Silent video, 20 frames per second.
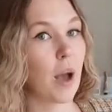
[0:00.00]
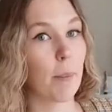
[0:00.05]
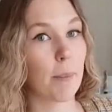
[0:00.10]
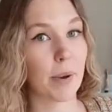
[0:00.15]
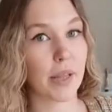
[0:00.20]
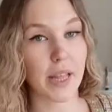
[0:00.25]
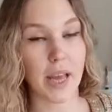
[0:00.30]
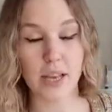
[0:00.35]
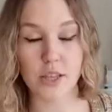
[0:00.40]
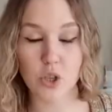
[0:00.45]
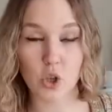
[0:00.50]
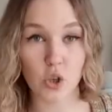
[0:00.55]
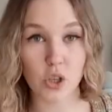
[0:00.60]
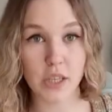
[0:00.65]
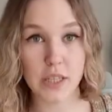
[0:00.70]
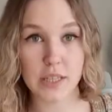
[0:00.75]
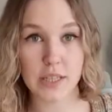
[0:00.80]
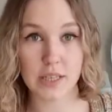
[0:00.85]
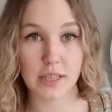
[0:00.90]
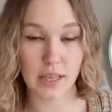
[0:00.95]
But as you
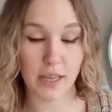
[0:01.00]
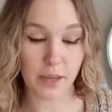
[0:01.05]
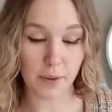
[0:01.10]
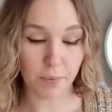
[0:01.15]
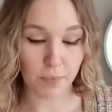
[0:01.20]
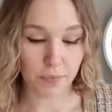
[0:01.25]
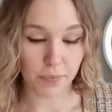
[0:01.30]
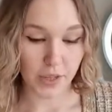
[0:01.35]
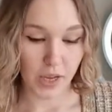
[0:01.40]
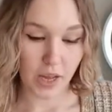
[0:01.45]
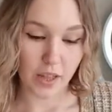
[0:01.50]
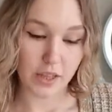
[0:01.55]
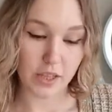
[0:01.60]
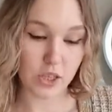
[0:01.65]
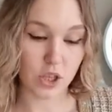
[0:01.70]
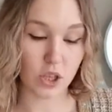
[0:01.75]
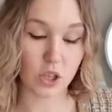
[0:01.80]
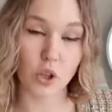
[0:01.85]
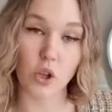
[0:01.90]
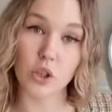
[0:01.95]
can see, there's
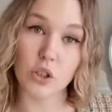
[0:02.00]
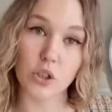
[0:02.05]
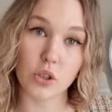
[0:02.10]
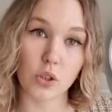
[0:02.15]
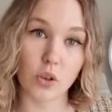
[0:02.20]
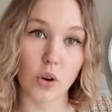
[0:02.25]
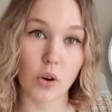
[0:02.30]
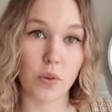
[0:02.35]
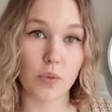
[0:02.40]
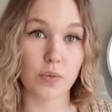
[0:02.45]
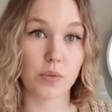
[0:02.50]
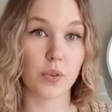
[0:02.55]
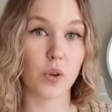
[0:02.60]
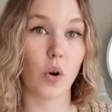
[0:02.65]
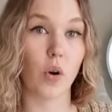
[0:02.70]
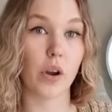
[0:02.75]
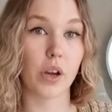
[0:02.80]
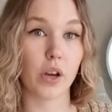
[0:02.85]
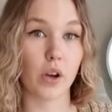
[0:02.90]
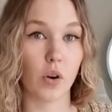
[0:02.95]
a lot of
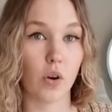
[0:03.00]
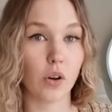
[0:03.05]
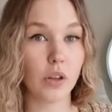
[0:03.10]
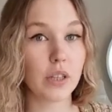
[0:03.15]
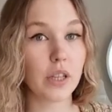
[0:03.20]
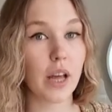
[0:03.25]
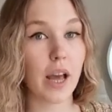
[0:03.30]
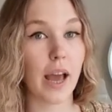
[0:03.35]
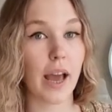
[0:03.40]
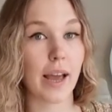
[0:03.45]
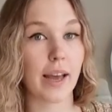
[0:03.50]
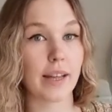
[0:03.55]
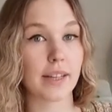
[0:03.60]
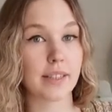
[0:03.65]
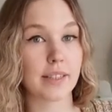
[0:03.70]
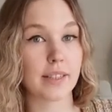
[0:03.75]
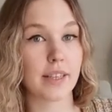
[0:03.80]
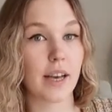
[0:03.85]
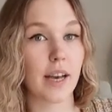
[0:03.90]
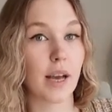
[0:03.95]
going on,
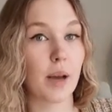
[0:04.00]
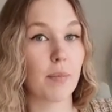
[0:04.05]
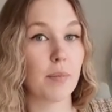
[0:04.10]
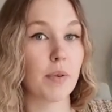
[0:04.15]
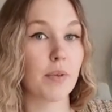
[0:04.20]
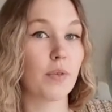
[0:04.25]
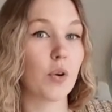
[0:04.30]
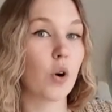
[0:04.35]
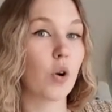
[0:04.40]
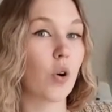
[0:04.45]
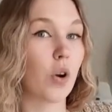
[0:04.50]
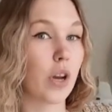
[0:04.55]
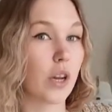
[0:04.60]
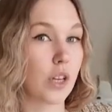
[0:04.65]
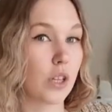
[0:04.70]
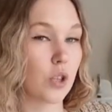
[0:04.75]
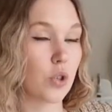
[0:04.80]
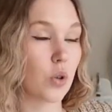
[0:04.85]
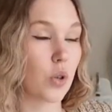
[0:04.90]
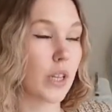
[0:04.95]
and before going
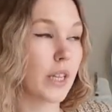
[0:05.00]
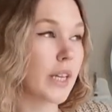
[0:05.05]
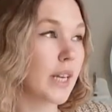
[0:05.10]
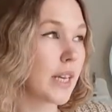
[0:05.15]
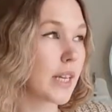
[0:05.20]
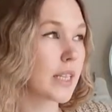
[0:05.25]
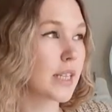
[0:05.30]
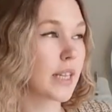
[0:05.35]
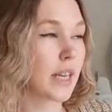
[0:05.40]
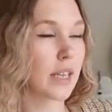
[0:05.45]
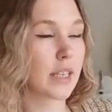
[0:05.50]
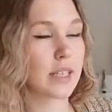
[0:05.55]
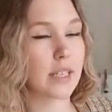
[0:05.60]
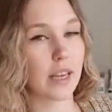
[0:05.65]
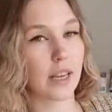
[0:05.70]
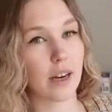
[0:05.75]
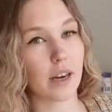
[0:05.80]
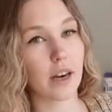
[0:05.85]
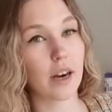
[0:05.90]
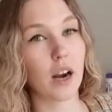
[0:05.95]
into clinics next
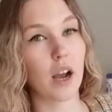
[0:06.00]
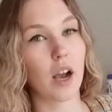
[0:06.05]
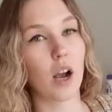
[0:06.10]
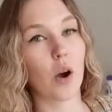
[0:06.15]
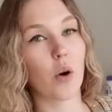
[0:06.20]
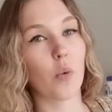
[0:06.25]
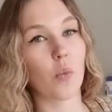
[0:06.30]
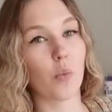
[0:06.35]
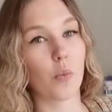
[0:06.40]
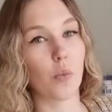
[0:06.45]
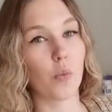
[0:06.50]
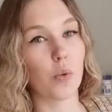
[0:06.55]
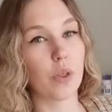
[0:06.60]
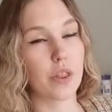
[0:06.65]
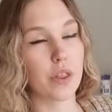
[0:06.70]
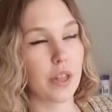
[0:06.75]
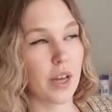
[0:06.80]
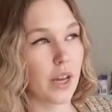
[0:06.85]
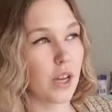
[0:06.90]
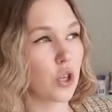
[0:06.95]
year,
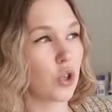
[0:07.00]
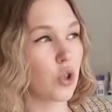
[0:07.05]
they